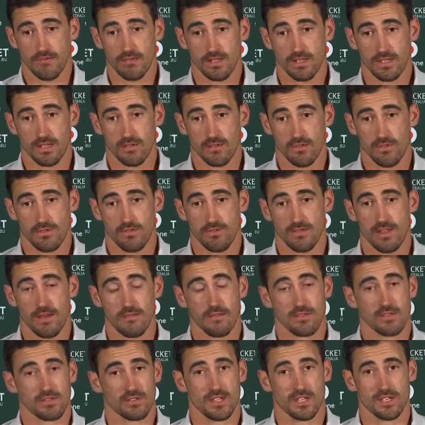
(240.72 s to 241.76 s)
really good through that
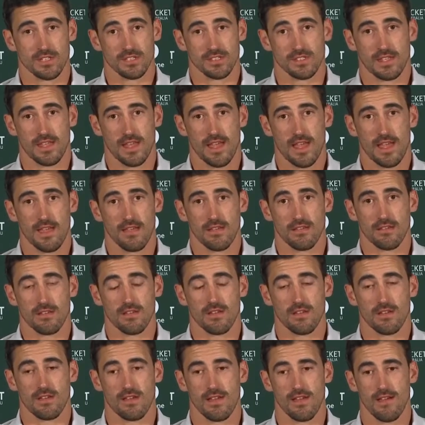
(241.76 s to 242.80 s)
middle session today. And
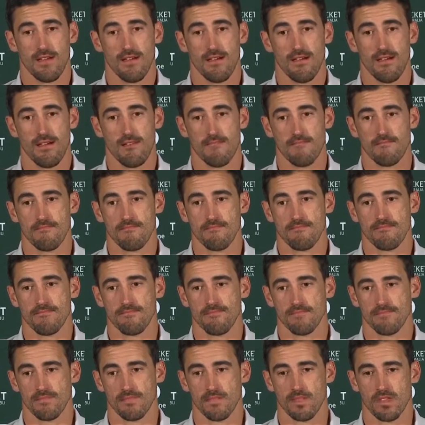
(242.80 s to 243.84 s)

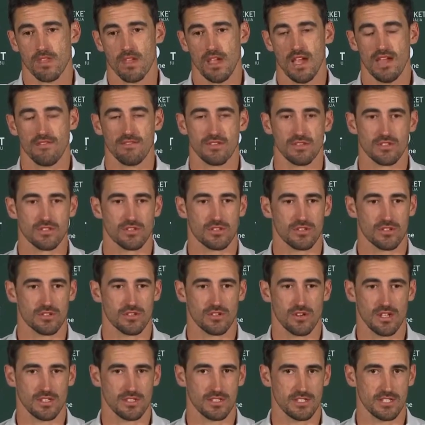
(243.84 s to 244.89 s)
I haven't
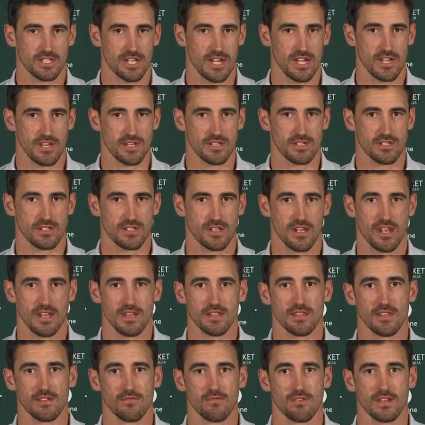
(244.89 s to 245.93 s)
tried to change
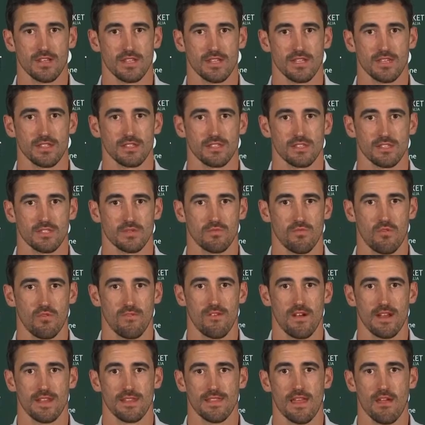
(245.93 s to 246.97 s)
anything really. It's just more
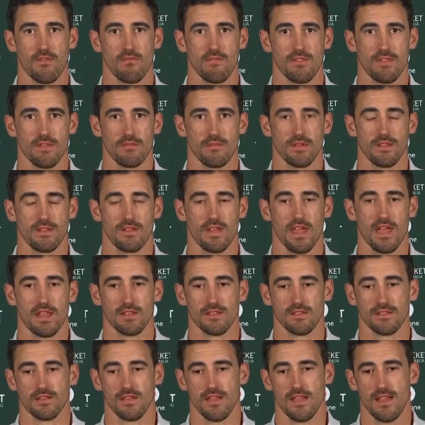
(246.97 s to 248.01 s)
finding that rhythm and
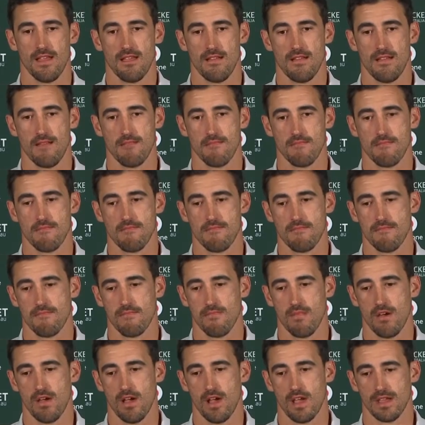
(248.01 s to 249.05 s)

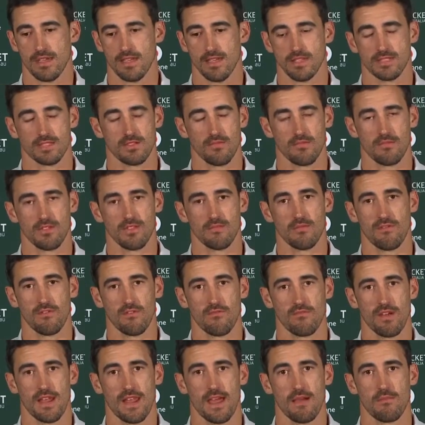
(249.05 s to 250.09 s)
I guess the rhythm of a
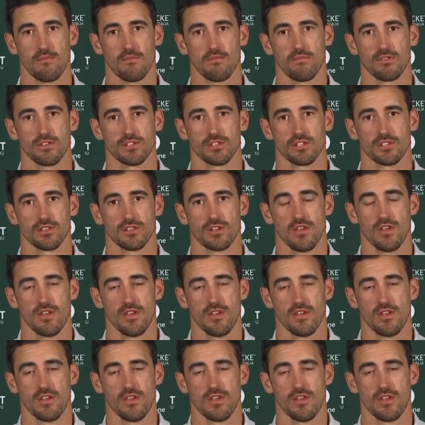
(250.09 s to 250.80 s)
run-up, which